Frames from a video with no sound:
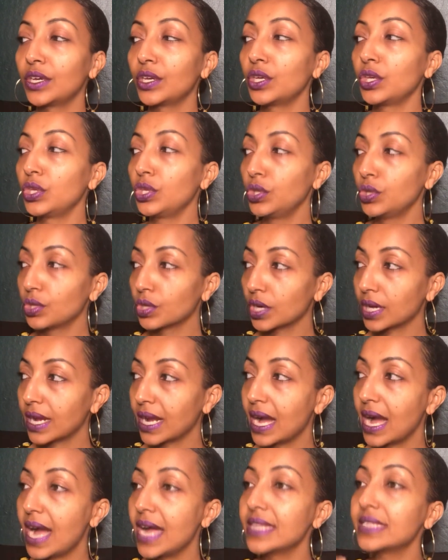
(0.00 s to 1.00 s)
you're
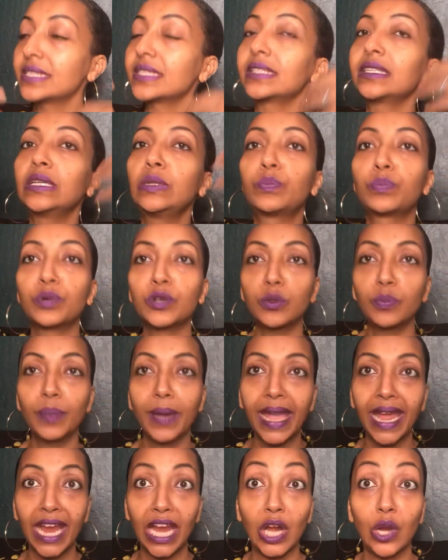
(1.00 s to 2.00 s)
constantly
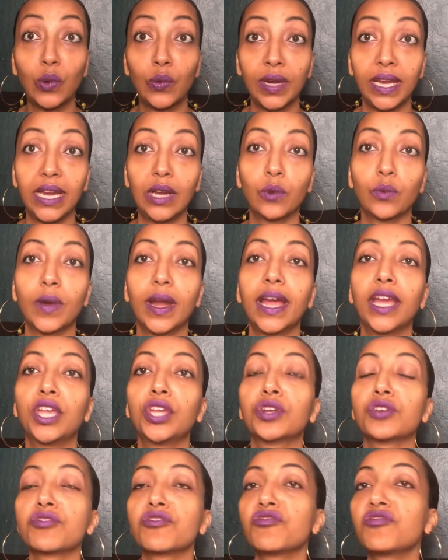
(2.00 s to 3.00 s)
preparing, right?
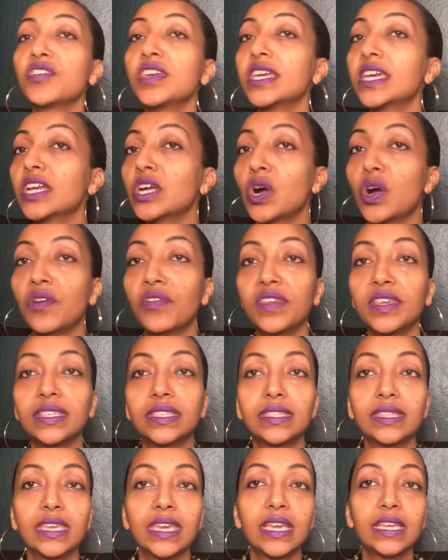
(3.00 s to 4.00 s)
You're thinking all these
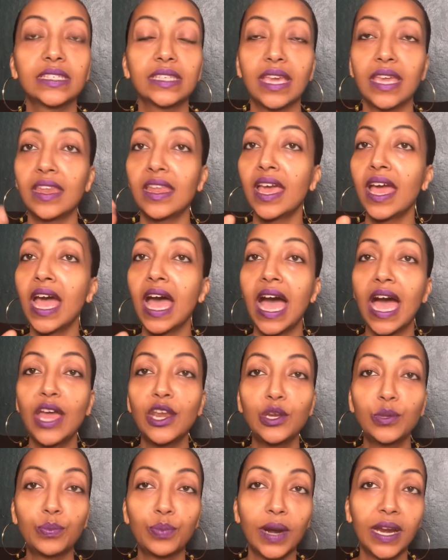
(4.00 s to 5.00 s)
things. And I
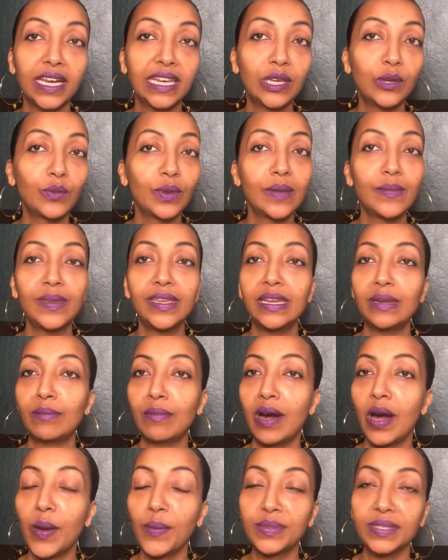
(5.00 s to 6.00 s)
know pregnant women and
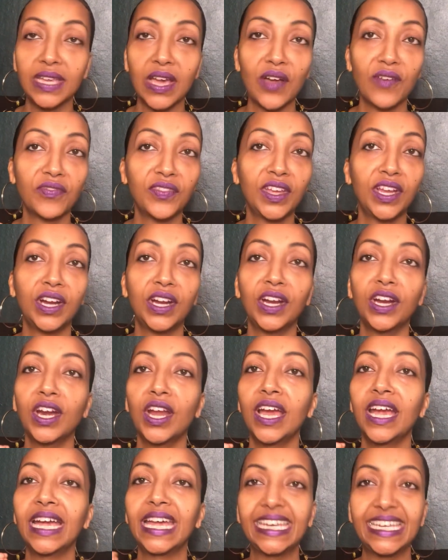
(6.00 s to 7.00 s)
moms out there
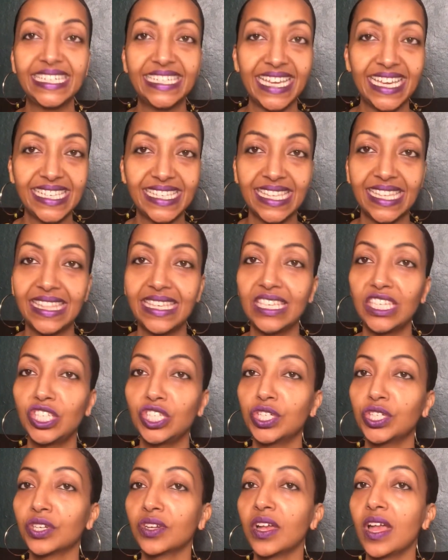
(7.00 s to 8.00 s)
can attest to
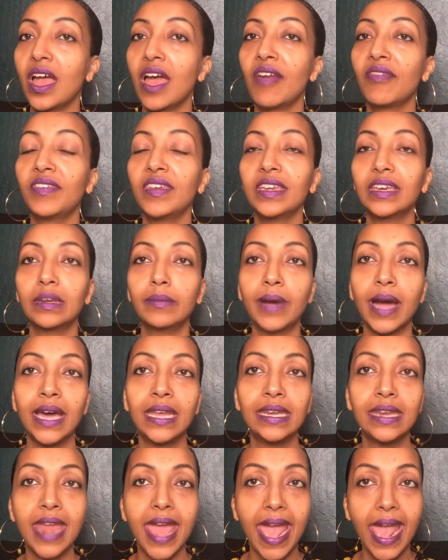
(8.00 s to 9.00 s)
this. You're thinking about
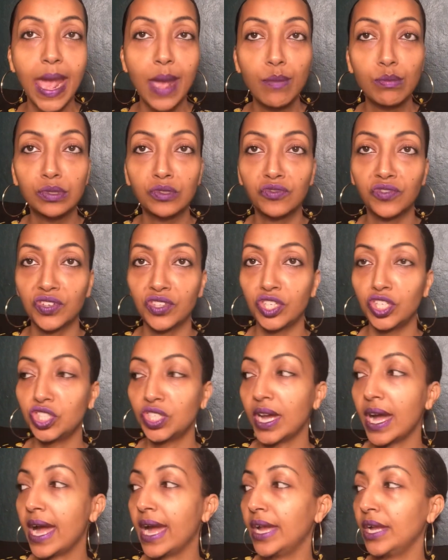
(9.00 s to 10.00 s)
names for the
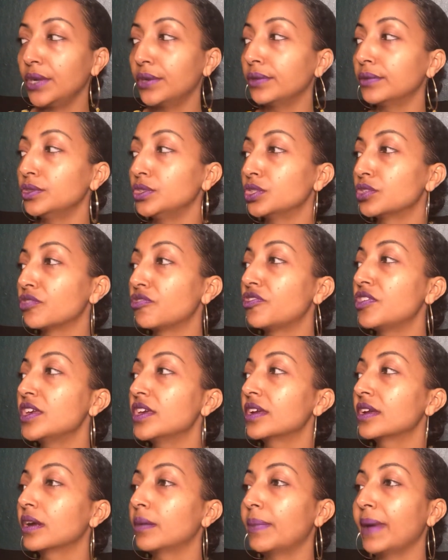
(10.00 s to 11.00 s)
child. You're
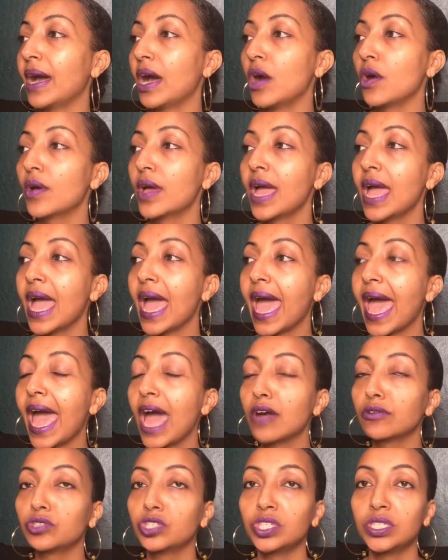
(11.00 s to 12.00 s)
thinking about
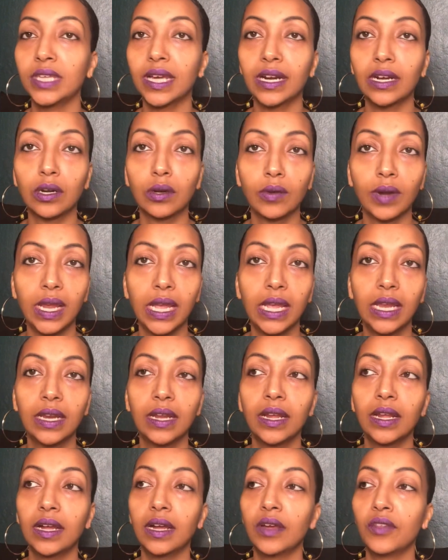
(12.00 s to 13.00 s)
how to decorate
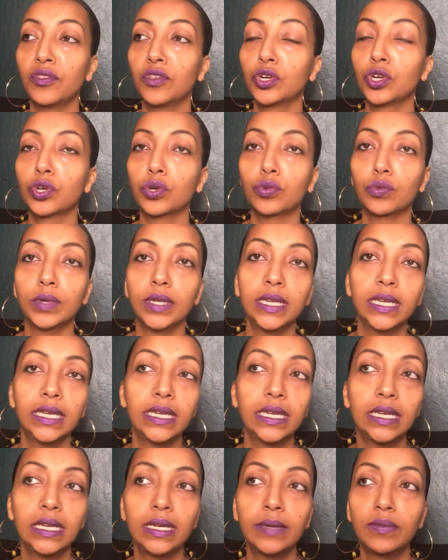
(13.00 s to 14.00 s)
the
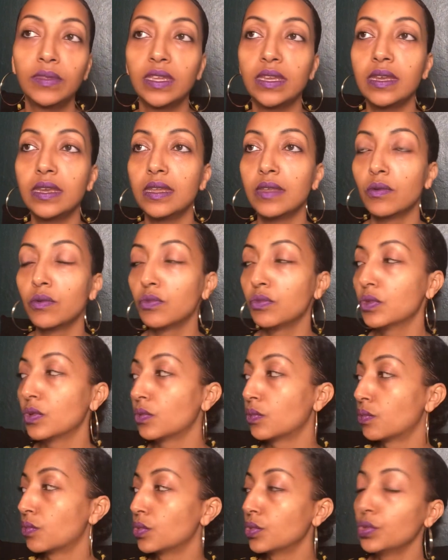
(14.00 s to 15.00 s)
crib and the
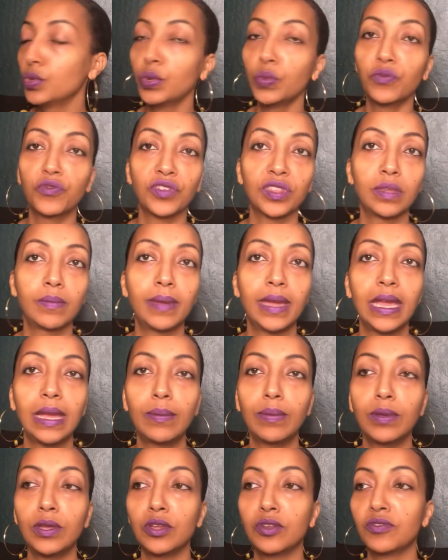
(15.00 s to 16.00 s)
room for the
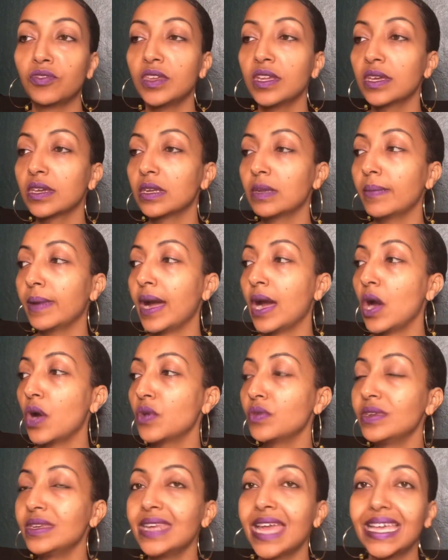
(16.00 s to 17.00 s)
baby. You're thinking about
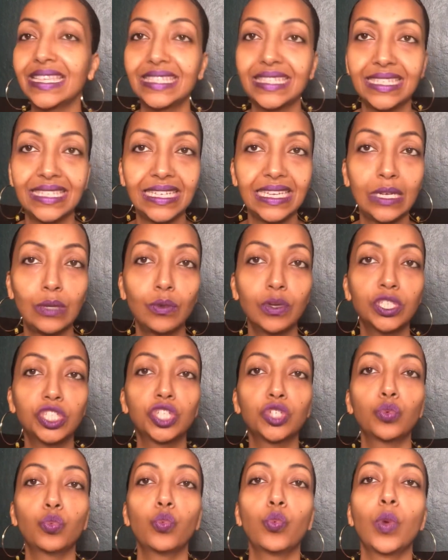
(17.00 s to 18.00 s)
nesting, what
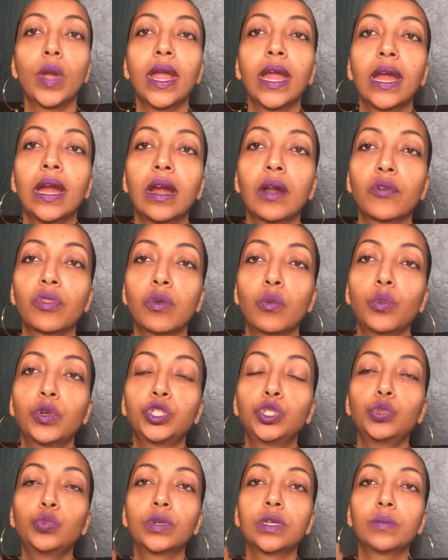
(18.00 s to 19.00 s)
to wear,
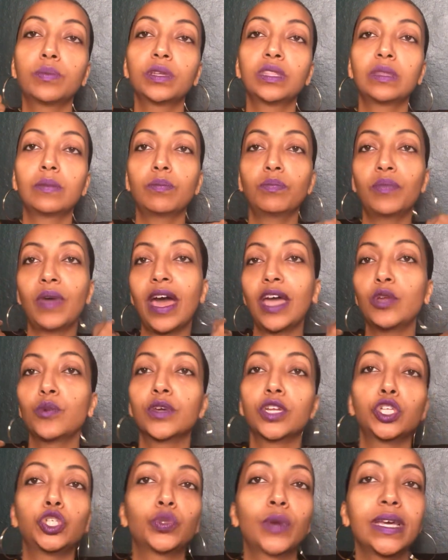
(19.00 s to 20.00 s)
what you want to put, how you
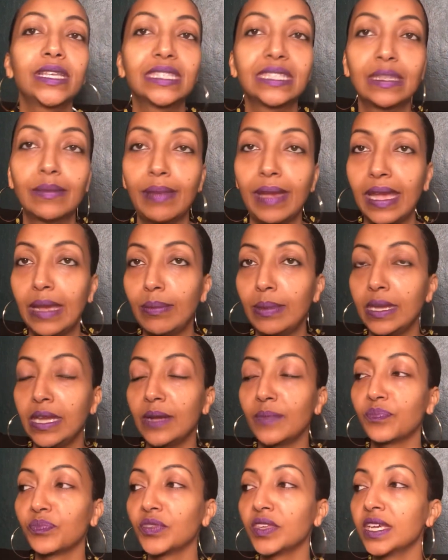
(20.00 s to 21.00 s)
want to dress the baby.
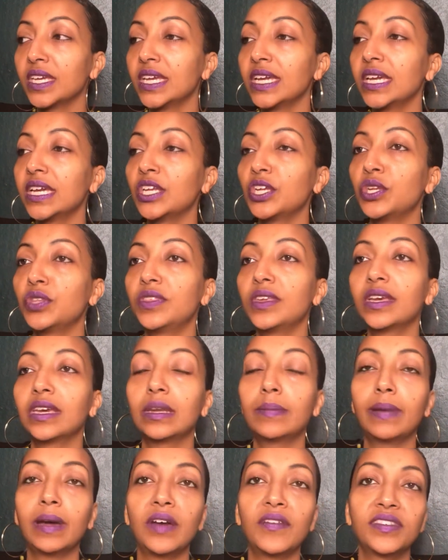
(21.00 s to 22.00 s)
You're thinking
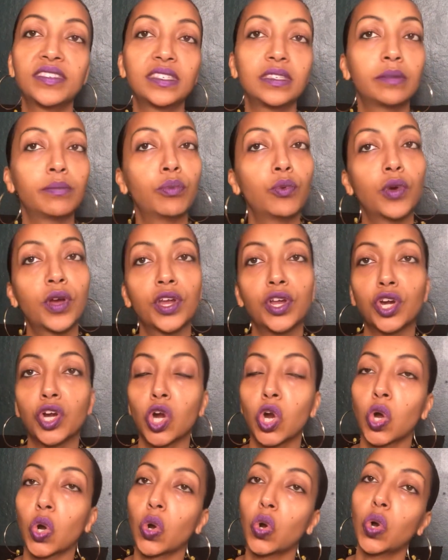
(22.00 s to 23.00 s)
about, is it a boy or a
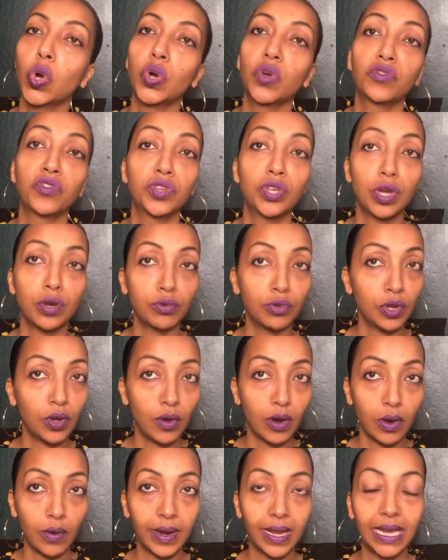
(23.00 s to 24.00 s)
girl if you don't know
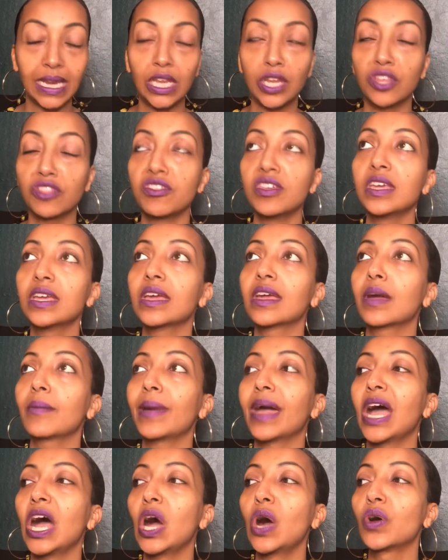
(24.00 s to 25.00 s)
already? You're thinking
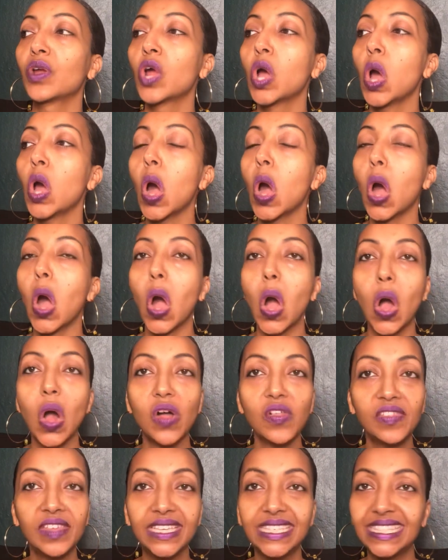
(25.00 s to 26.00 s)
about
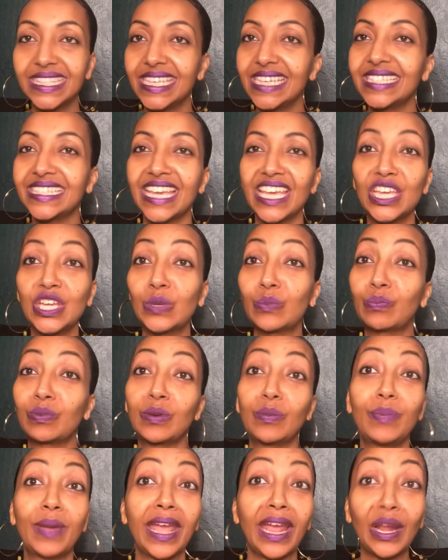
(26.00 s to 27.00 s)
all these things and you're
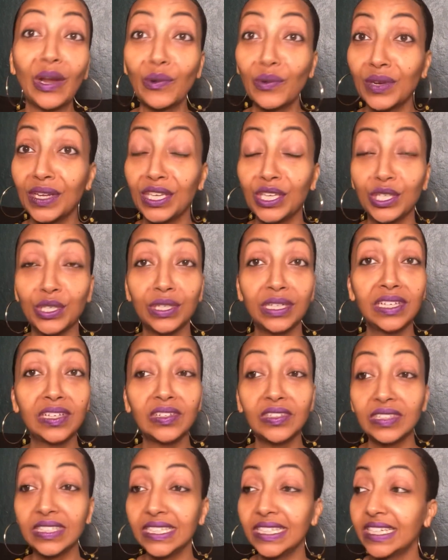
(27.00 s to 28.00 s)
preparing. You're
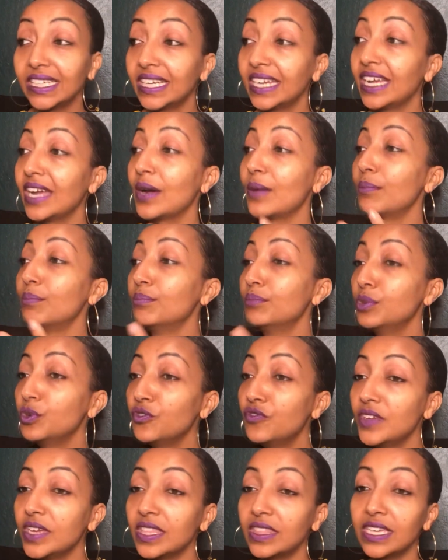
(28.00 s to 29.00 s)
literally
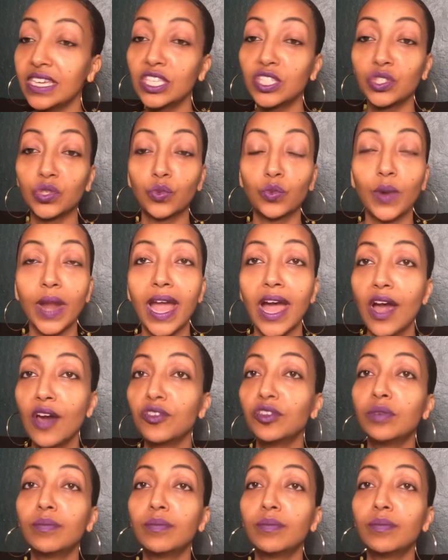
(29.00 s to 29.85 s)
moving things around. You're